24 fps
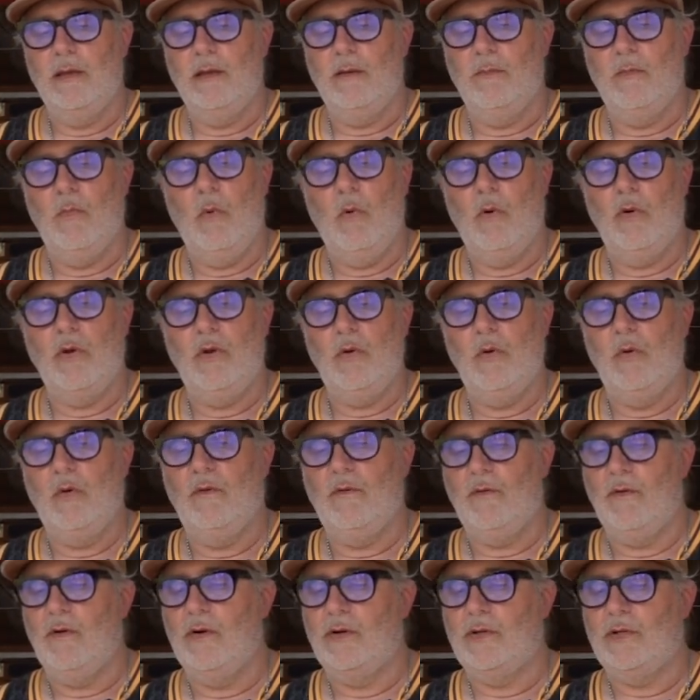more
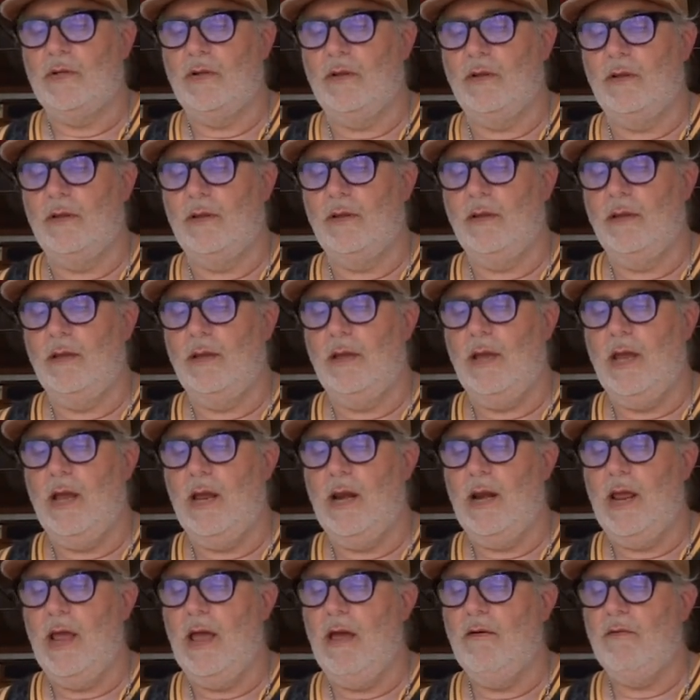universal
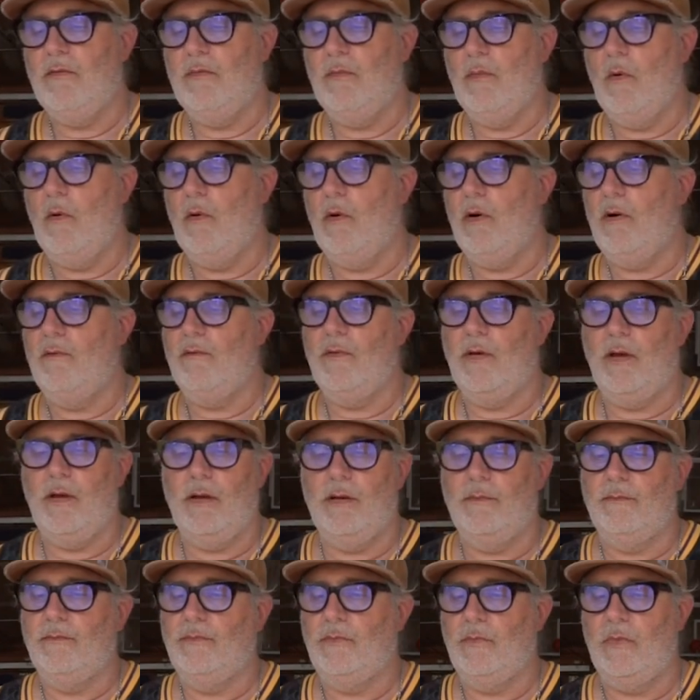and have more of
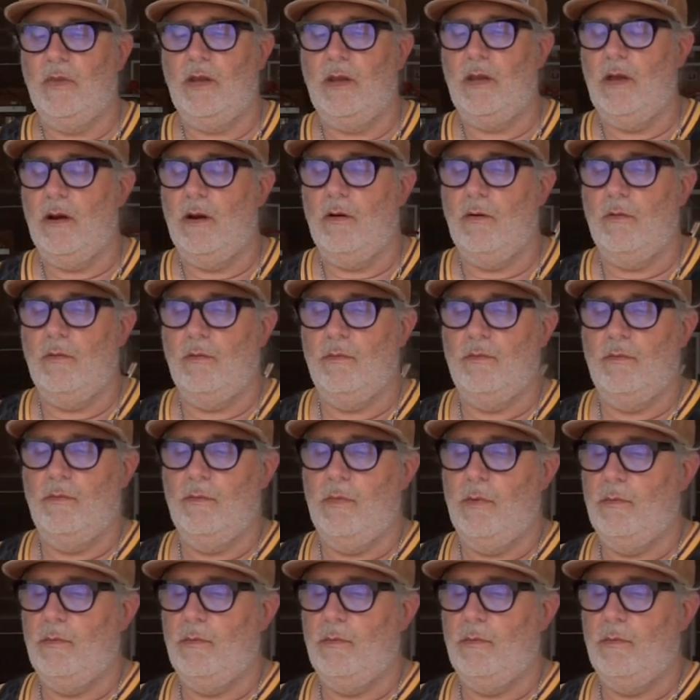a, you know,